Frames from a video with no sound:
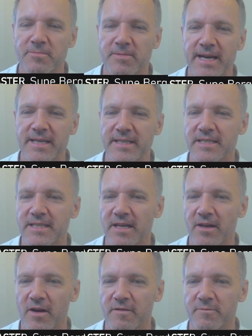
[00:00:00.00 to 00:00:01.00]
playing this in
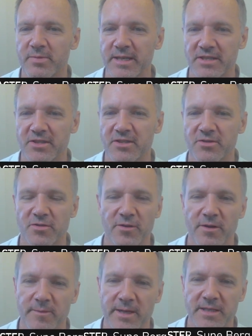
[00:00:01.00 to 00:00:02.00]
a lot of blitz
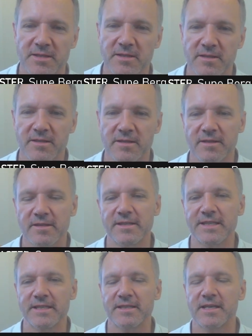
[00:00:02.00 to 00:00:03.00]
tournaments
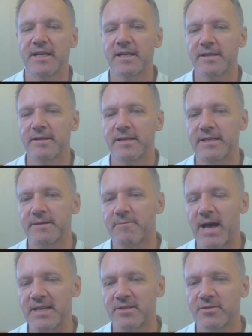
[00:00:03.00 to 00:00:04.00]
in the
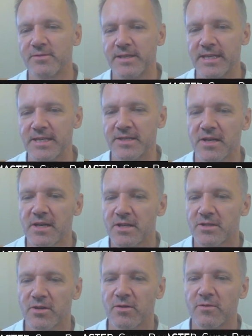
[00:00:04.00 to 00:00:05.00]
past 2 years.
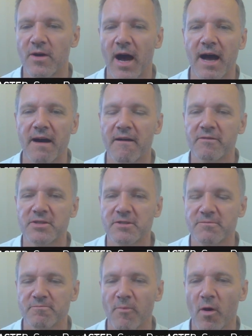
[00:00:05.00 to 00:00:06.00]
So I
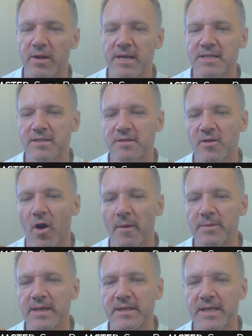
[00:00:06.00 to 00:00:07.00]
was more or less
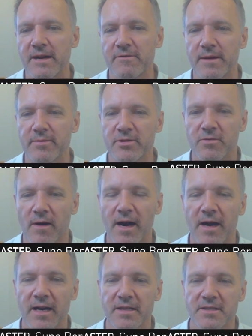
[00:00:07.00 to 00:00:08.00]
copying their
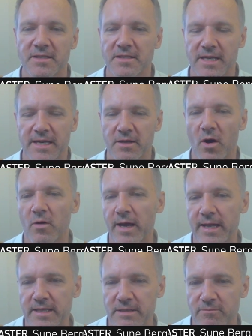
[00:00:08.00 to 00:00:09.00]
repertoire and just saying,
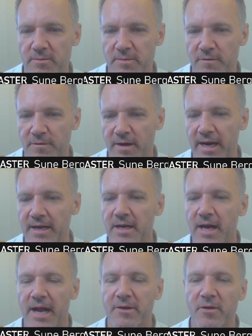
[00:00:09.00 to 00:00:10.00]
okay, this will be fine.
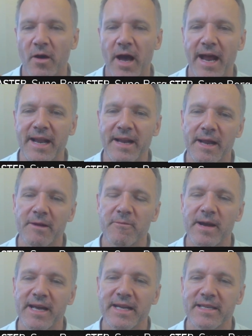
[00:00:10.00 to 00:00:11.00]
And
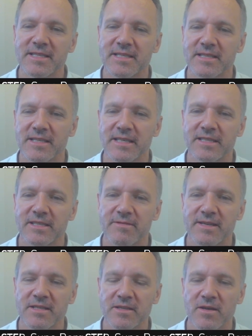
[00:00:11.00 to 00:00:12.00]
anyway, in this
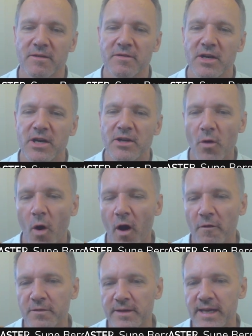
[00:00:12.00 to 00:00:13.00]
Svesnikov, you
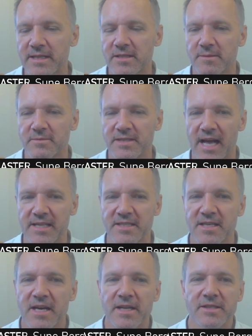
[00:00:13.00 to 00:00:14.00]
often get some
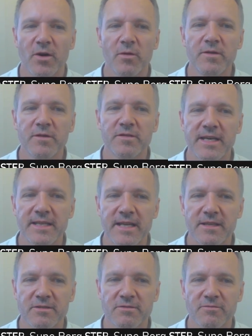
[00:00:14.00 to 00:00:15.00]
chances. The only thing
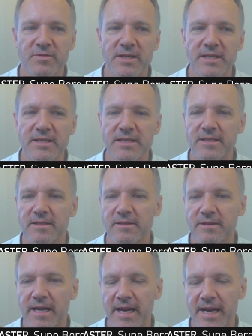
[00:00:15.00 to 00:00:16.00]
that's
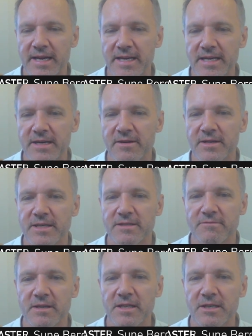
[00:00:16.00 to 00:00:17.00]
really here
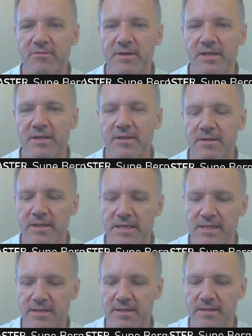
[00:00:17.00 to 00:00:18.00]
is really critical
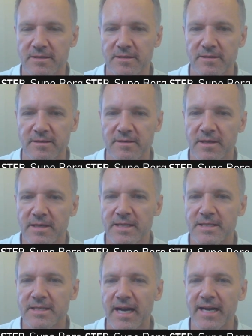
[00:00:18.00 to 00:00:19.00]
is
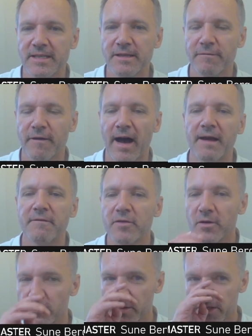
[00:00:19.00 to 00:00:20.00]
knight d5,
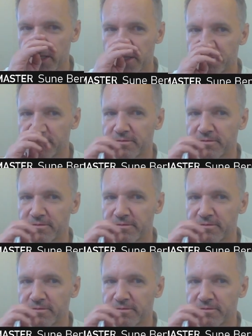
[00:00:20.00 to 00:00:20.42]
which has